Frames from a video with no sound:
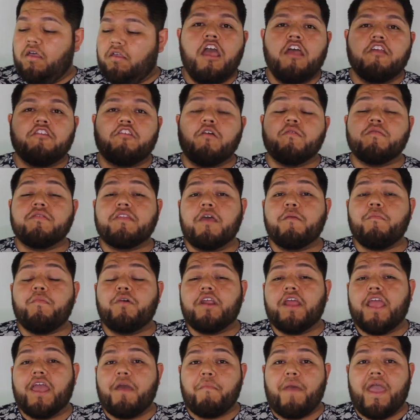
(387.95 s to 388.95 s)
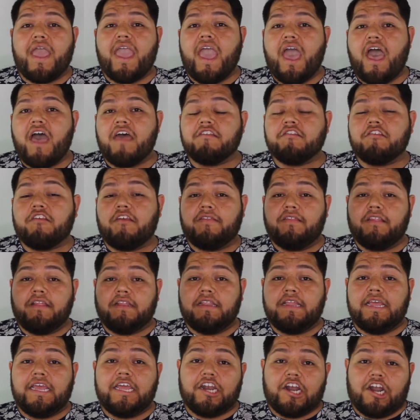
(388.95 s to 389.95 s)
So I was able to get my hands on the
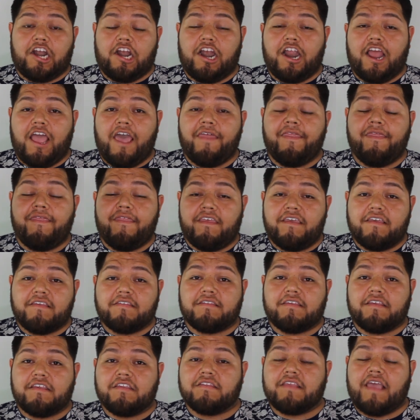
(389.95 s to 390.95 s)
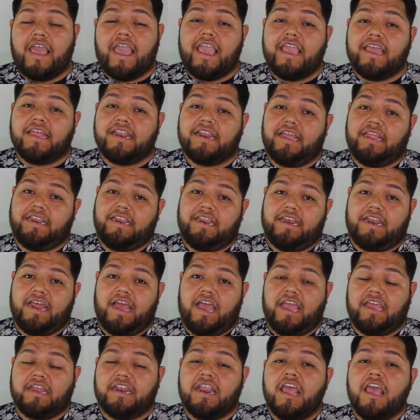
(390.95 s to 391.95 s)
liter, and this is
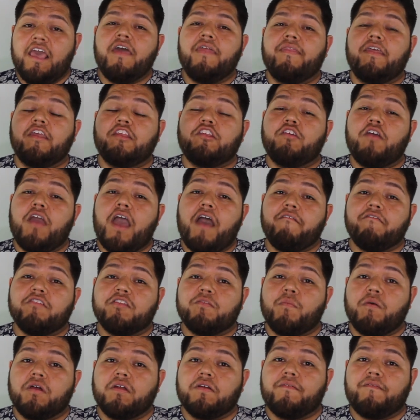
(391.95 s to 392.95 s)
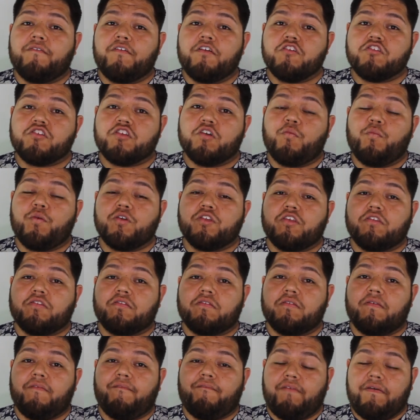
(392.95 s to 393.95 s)
$8.99. They do have a smaller version, which
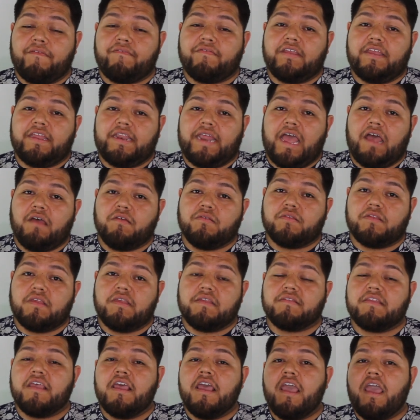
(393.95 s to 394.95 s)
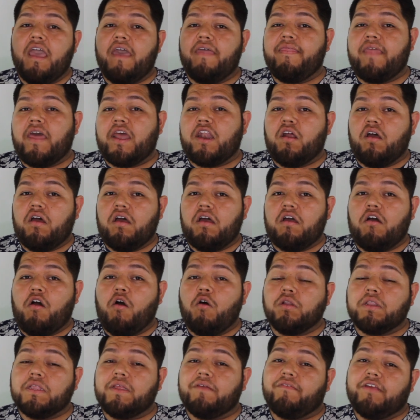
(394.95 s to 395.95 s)
is 15 ounces, and that
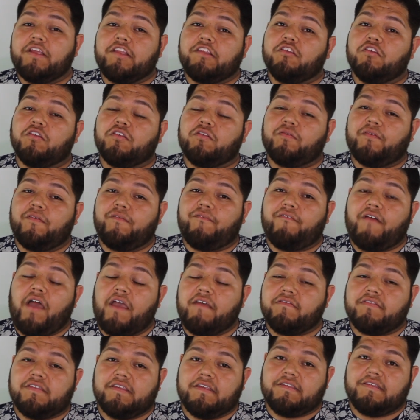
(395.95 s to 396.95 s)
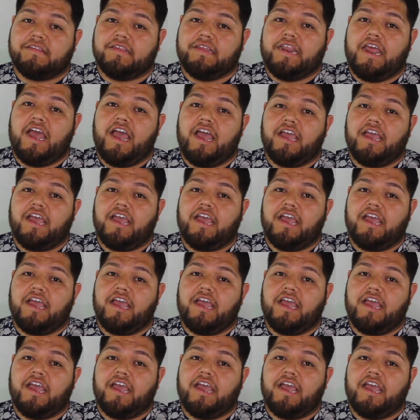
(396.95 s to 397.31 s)
only retails for $5.69.